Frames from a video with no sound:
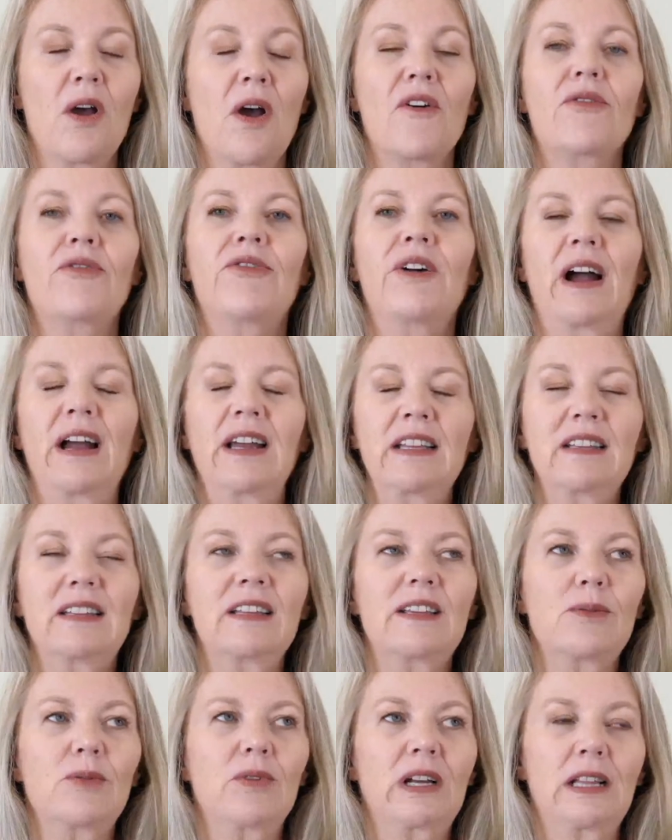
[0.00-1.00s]

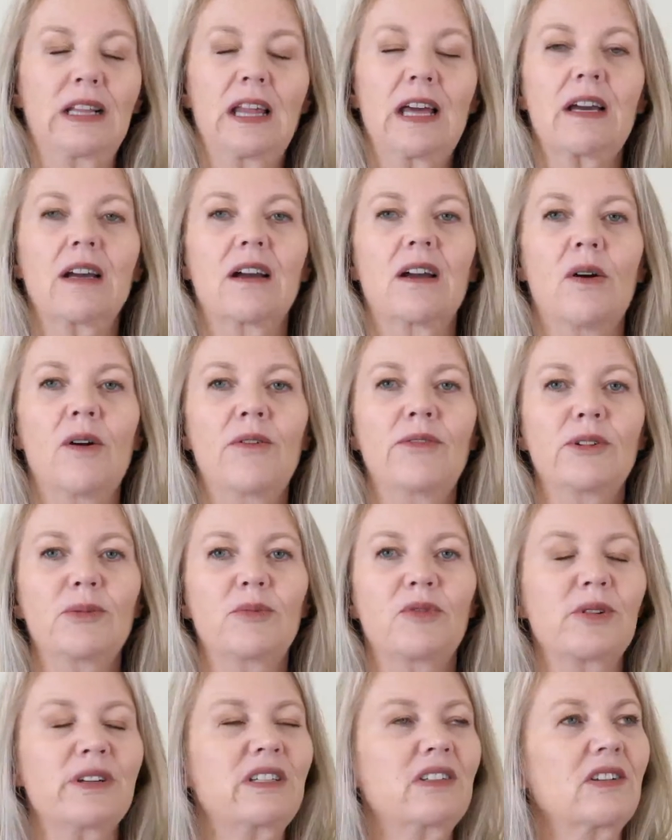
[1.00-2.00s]
finally, we let go of them
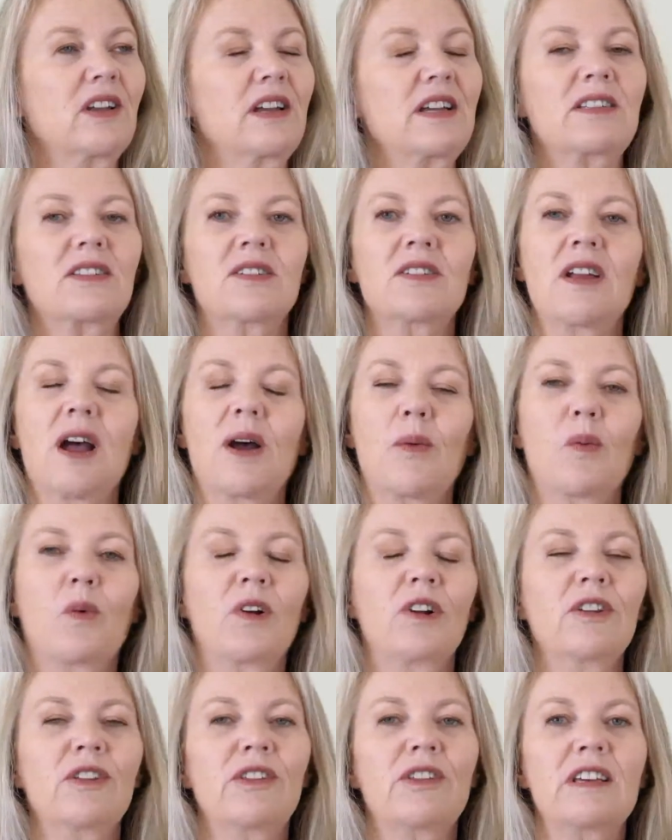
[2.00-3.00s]
and we say it's not
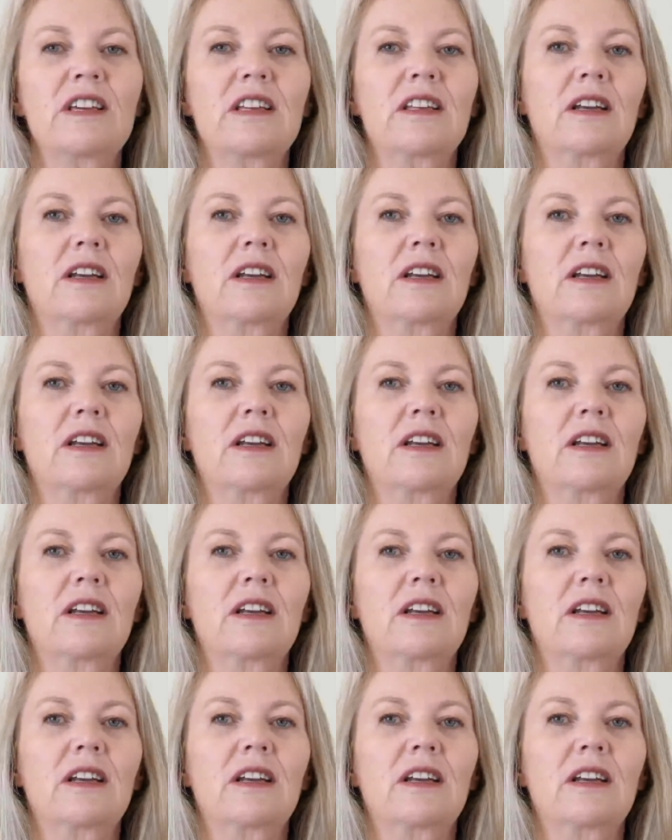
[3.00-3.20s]
worth it.